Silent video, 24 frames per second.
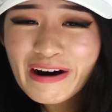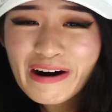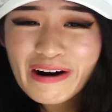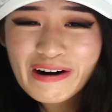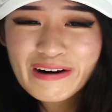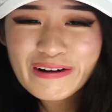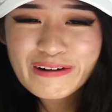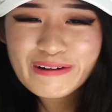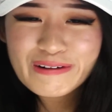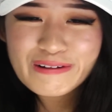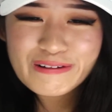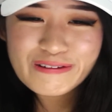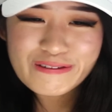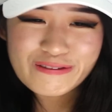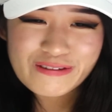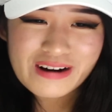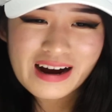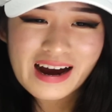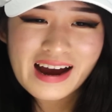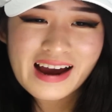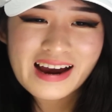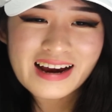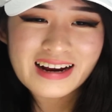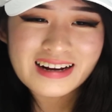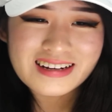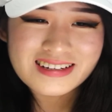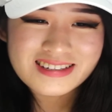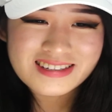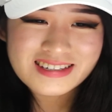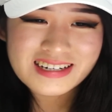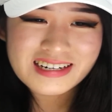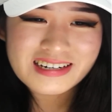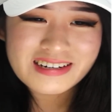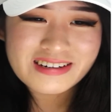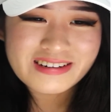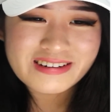Oh, right.
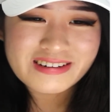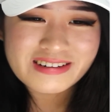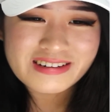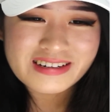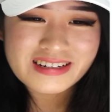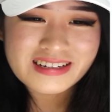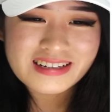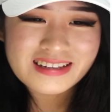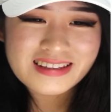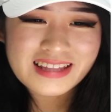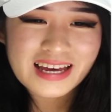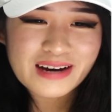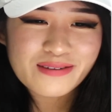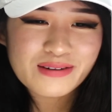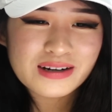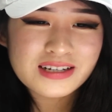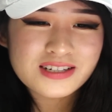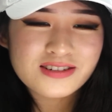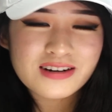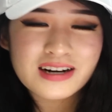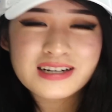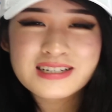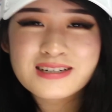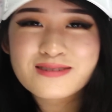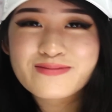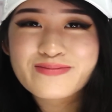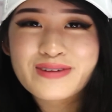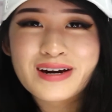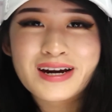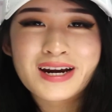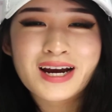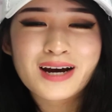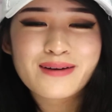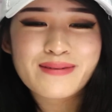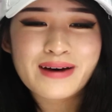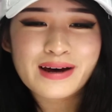So they weren't trying to
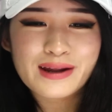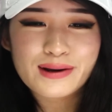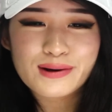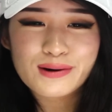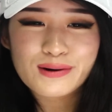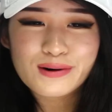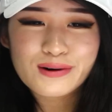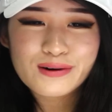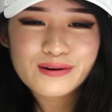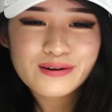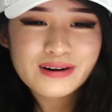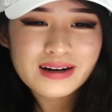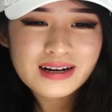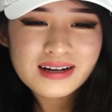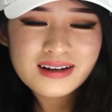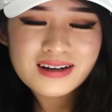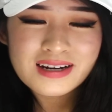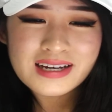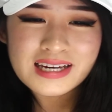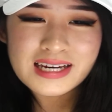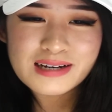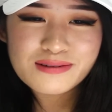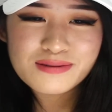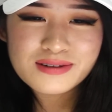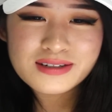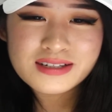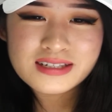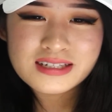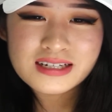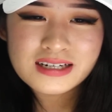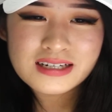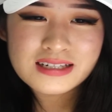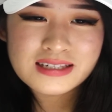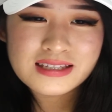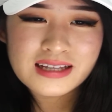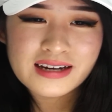break up at all. It was
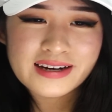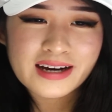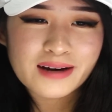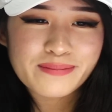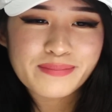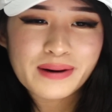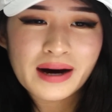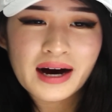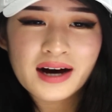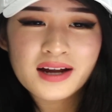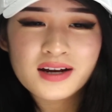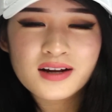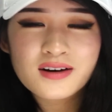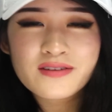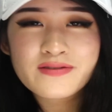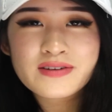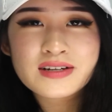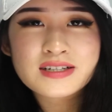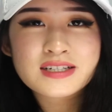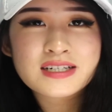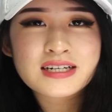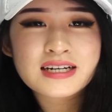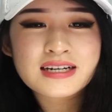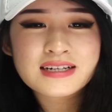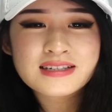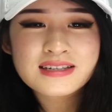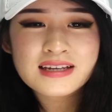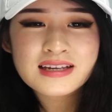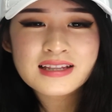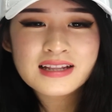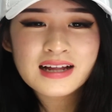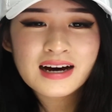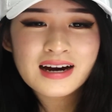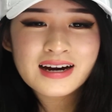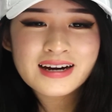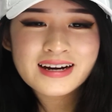just like a part of a
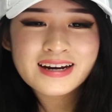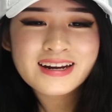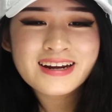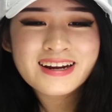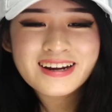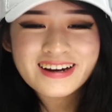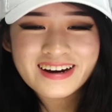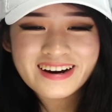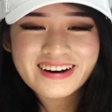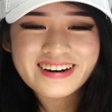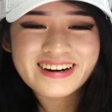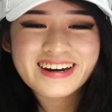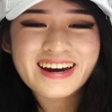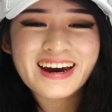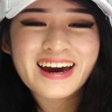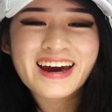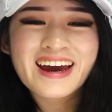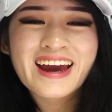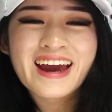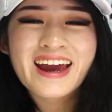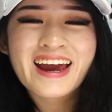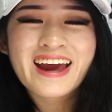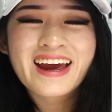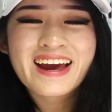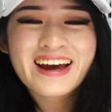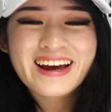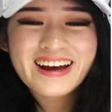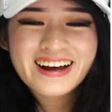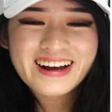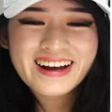cheesy line. Okay.